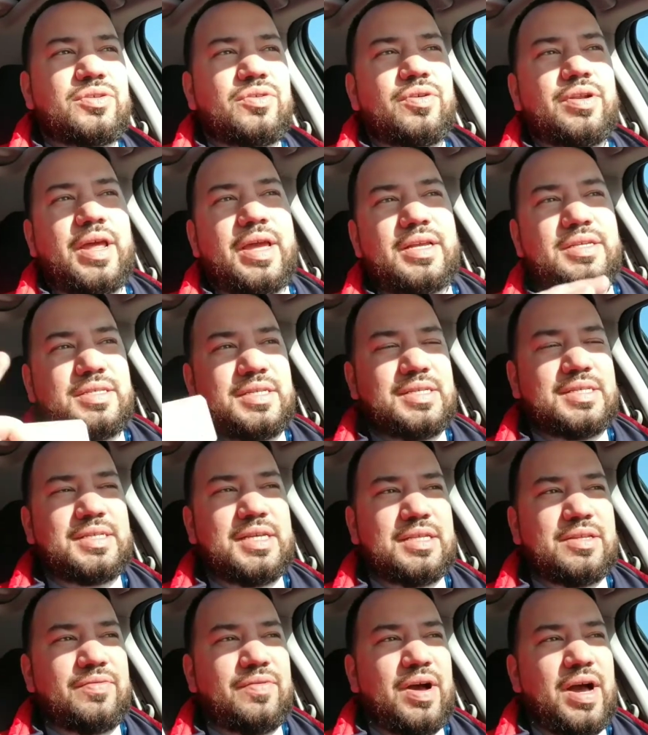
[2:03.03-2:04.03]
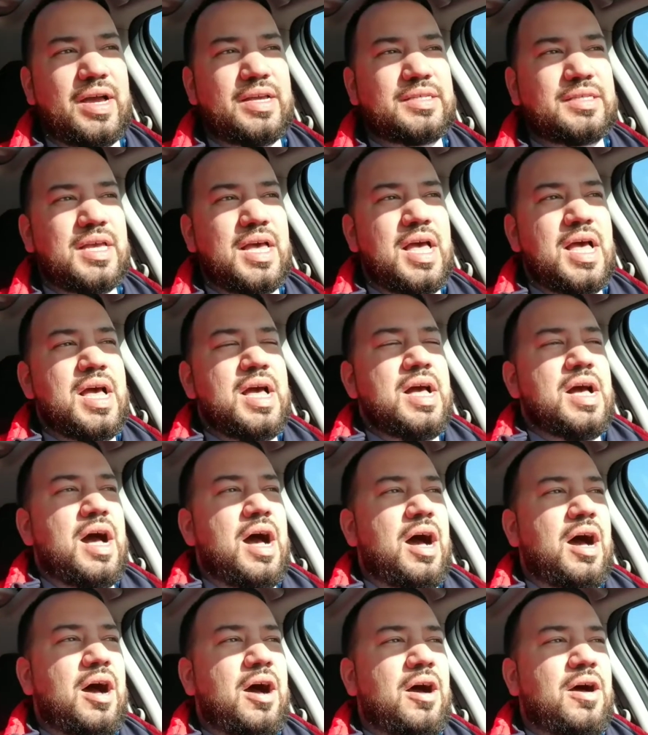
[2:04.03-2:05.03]
or an HTC device,
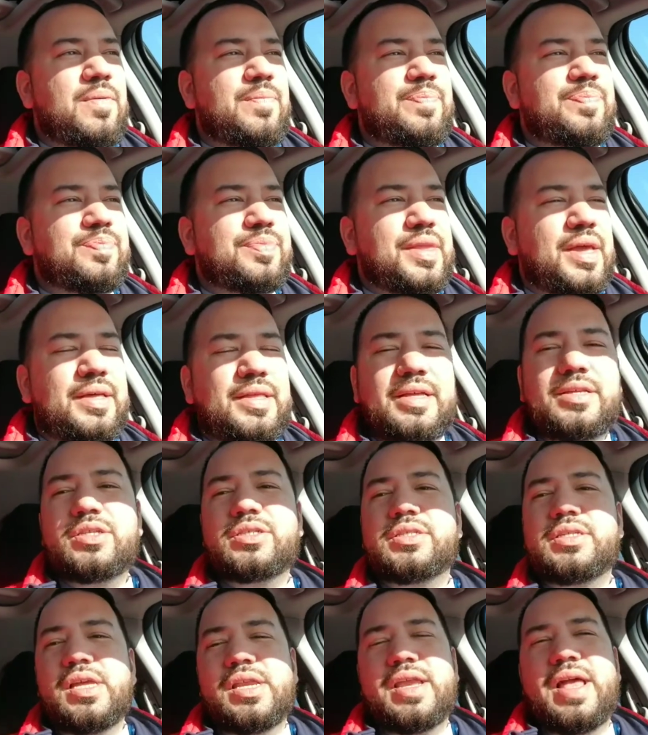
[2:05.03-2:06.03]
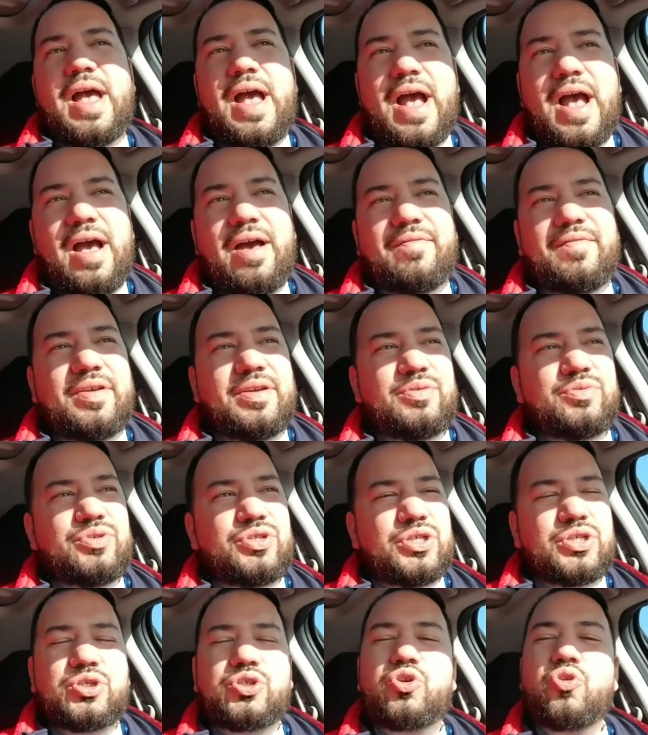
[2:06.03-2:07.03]
they just didn't have. It was
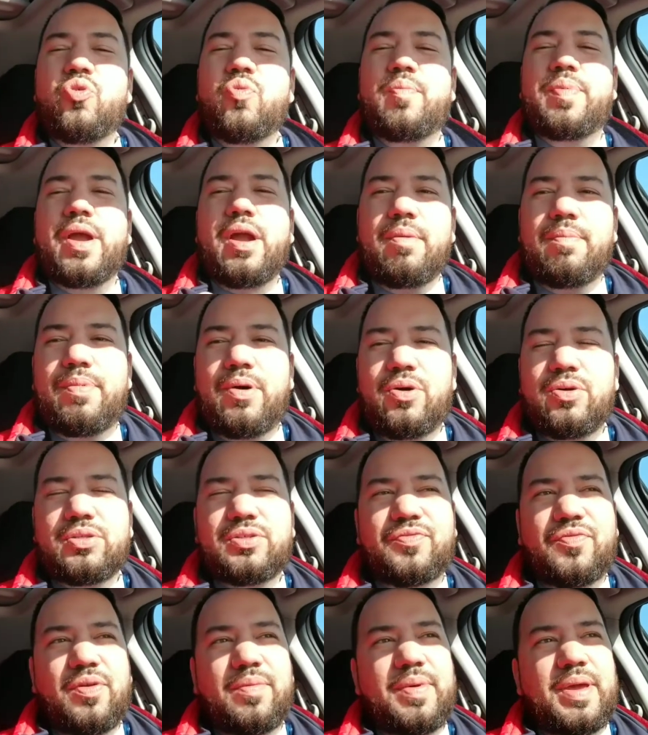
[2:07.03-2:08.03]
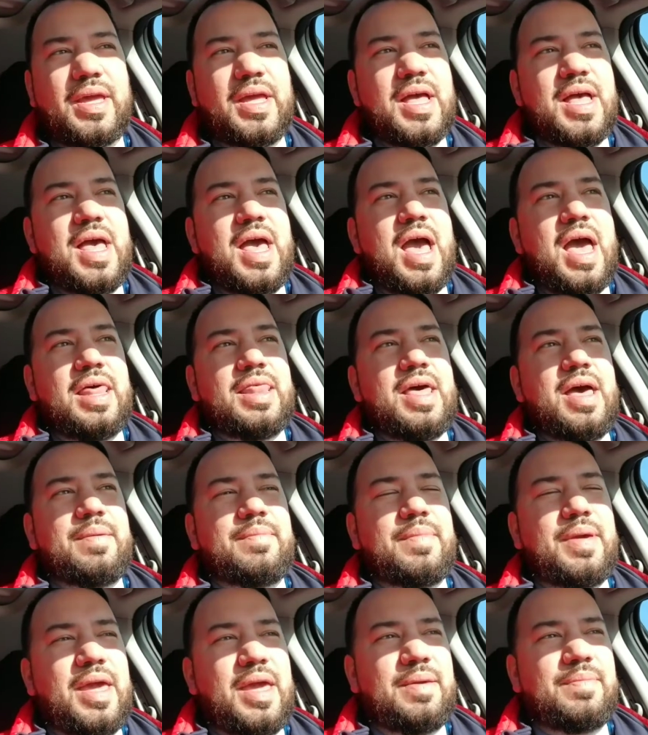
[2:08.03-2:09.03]
just too bare bones for me, and that
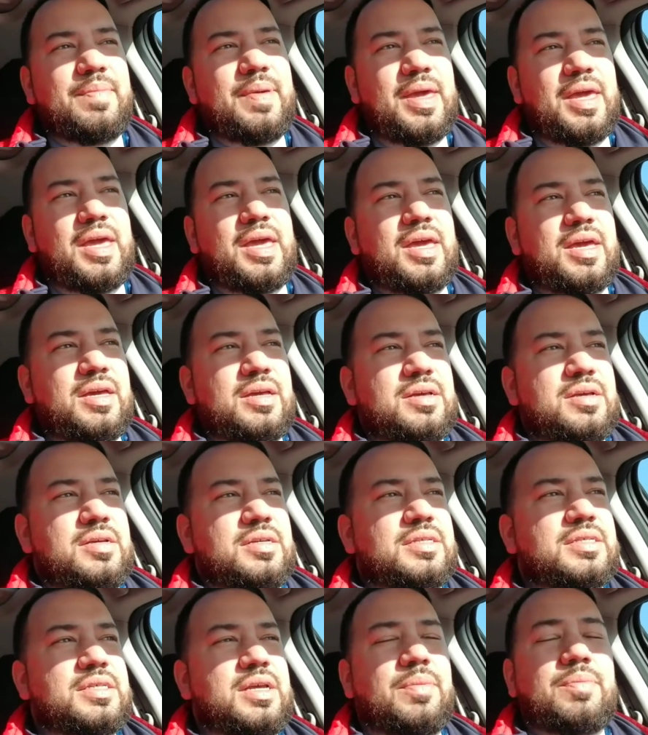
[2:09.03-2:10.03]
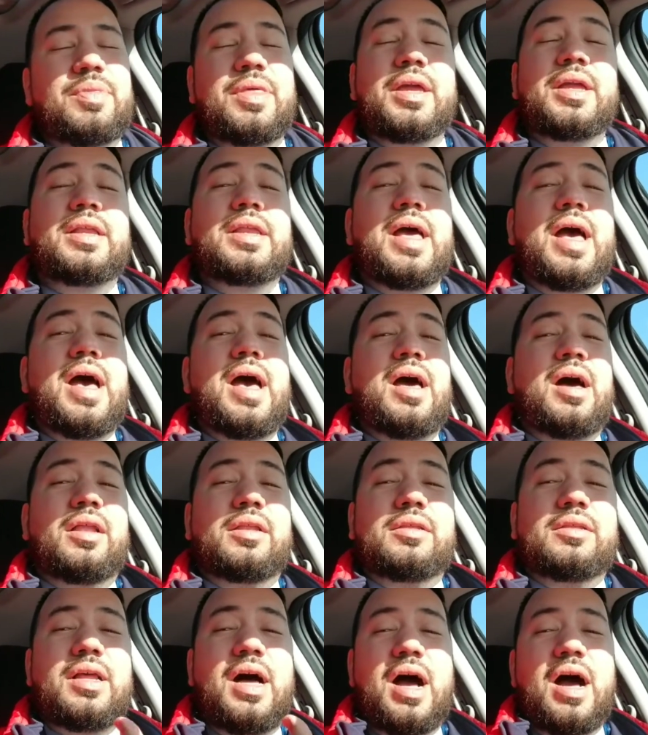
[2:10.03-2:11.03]
may be something that a
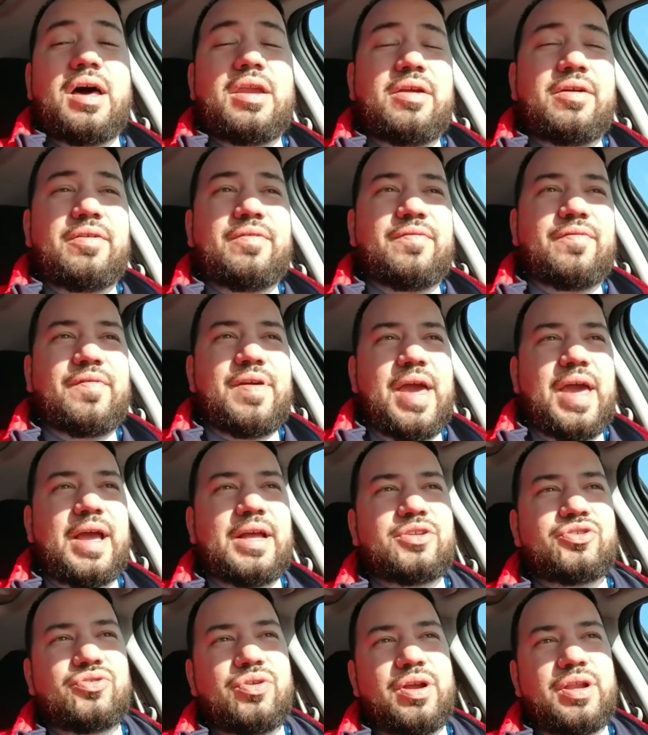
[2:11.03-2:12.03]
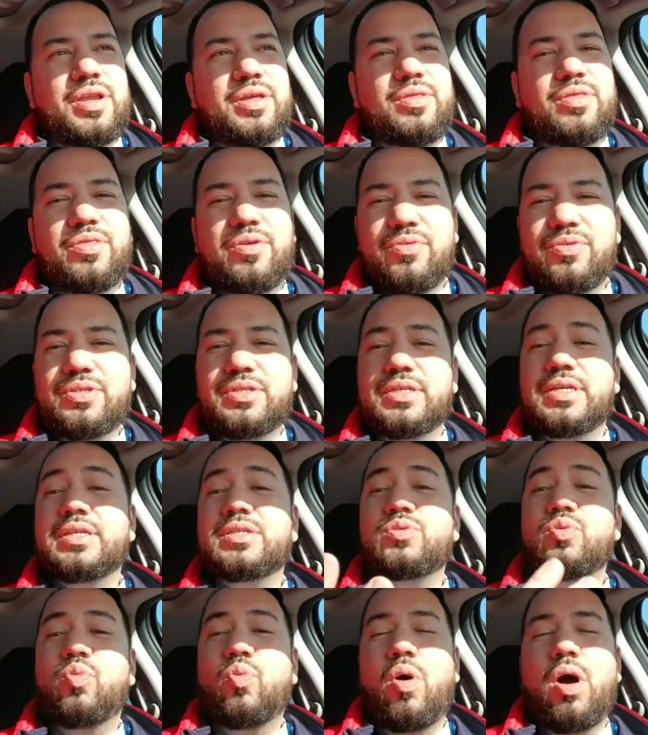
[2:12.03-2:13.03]
lot of Android
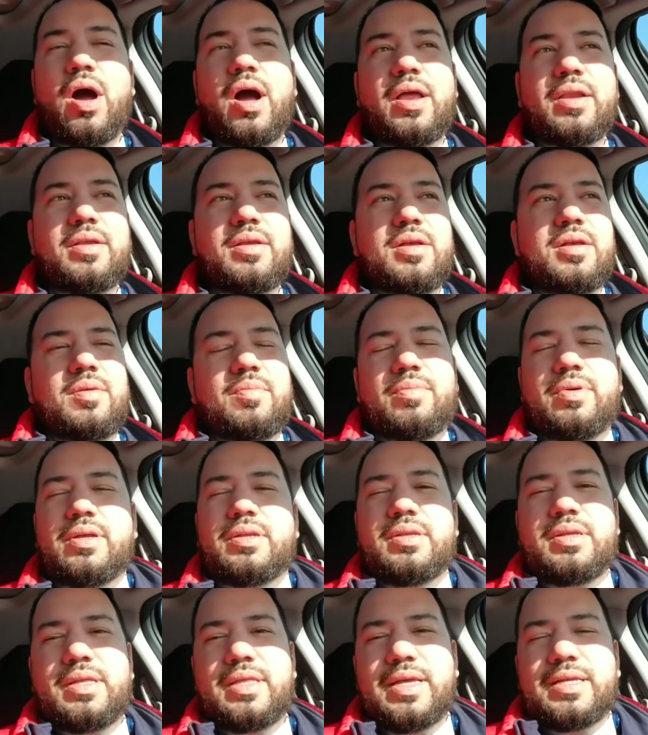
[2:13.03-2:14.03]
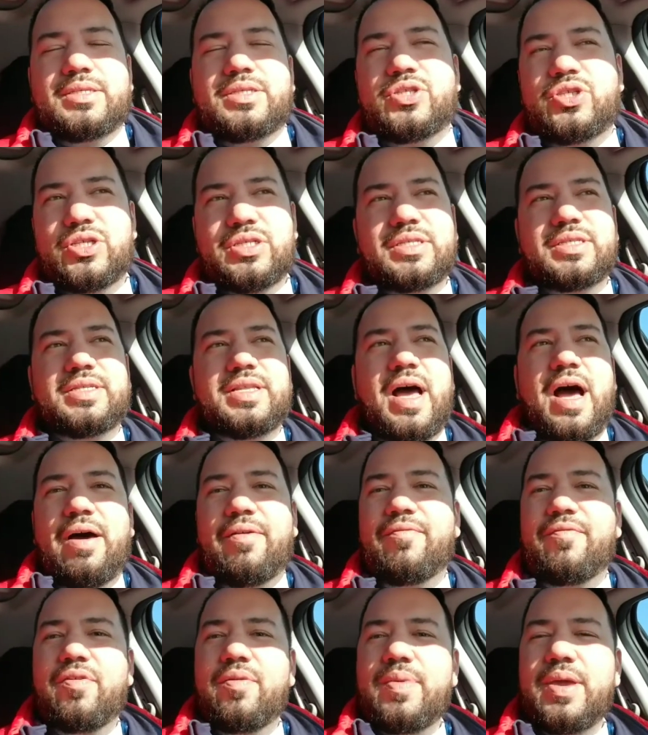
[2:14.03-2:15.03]
enthusiasts want, but that's just not
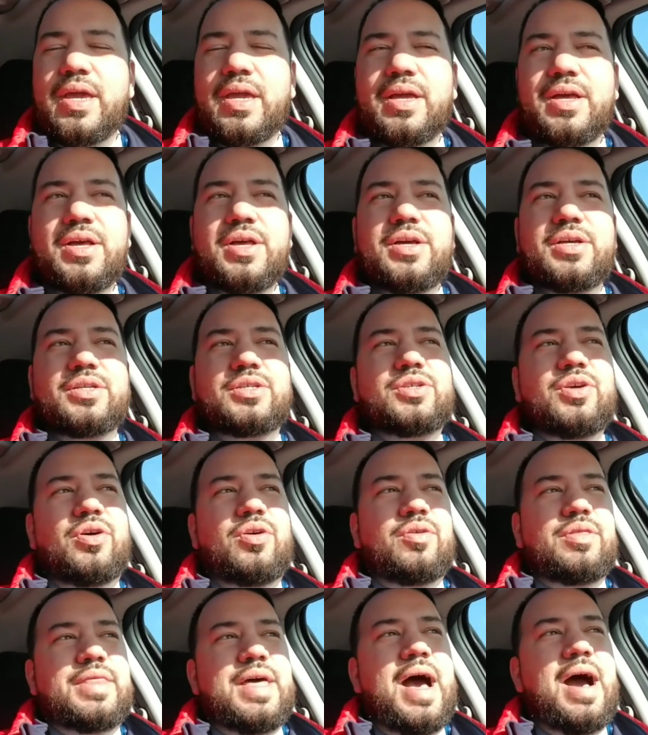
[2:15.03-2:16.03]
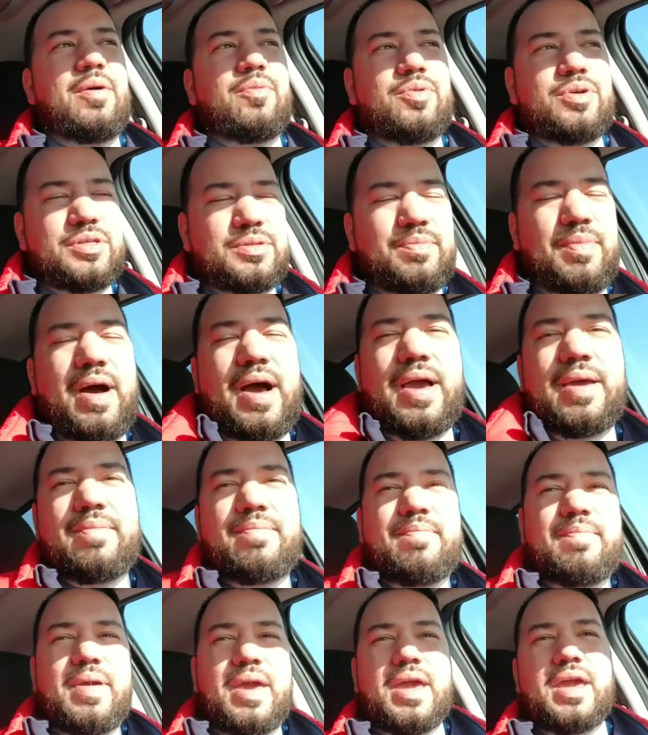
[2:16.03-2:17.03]
for me. So that was my
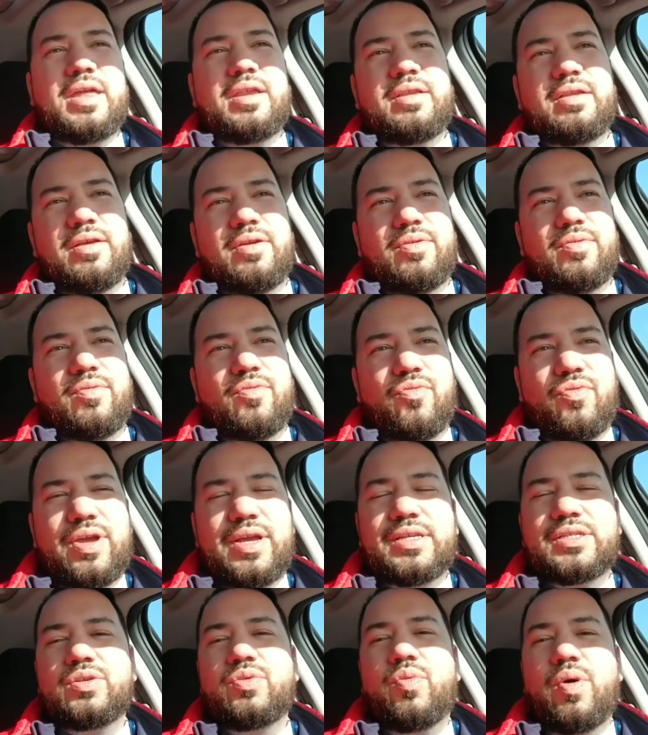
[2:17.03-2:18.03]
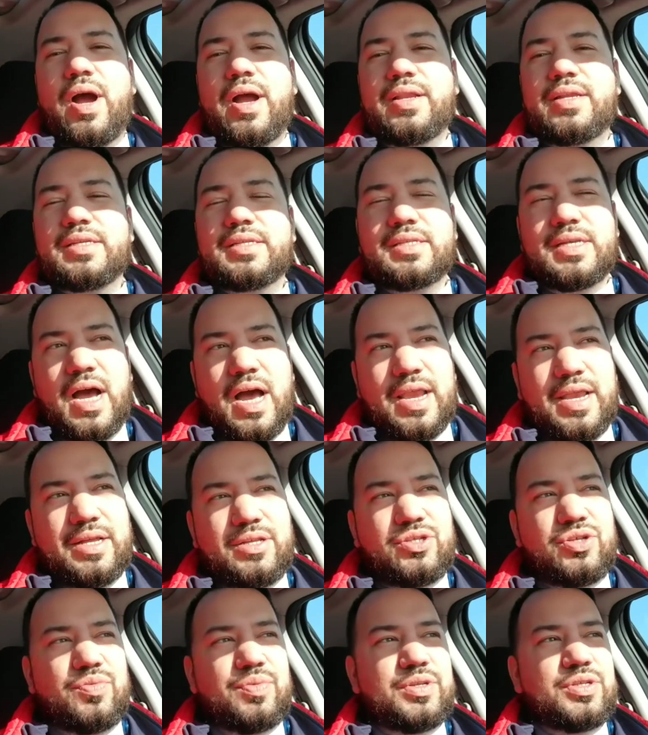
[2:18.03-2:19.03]
main reason why I decided
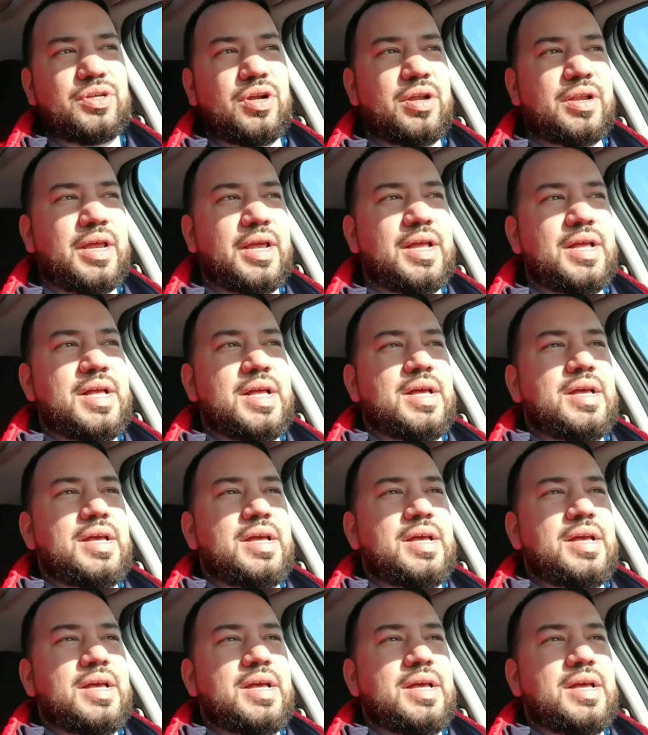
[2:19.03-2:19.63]
to return it.